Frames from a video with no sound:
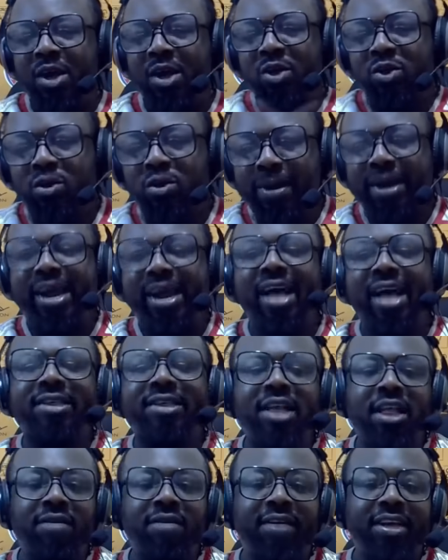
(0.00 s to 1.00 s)
So my
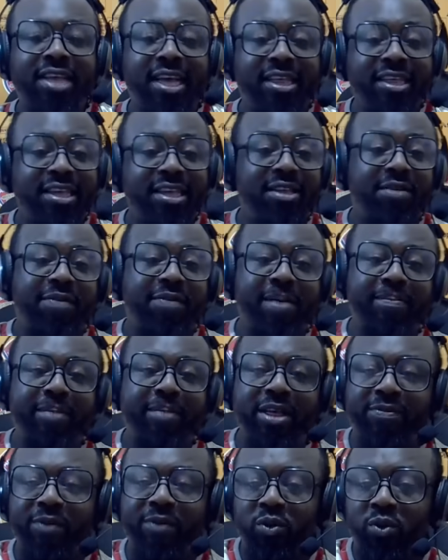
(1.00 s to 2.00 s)
ask all of us. I think it's a fine
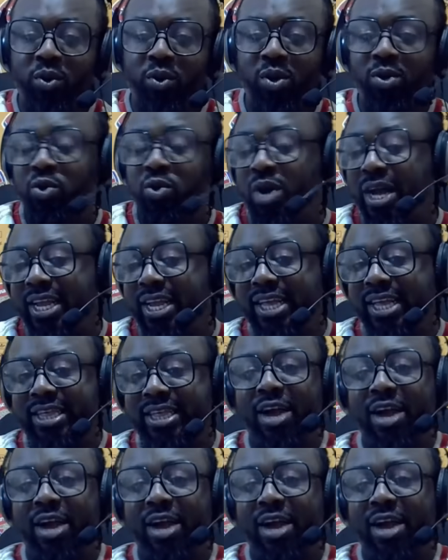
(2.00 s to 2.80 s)
place for us to call the show and end.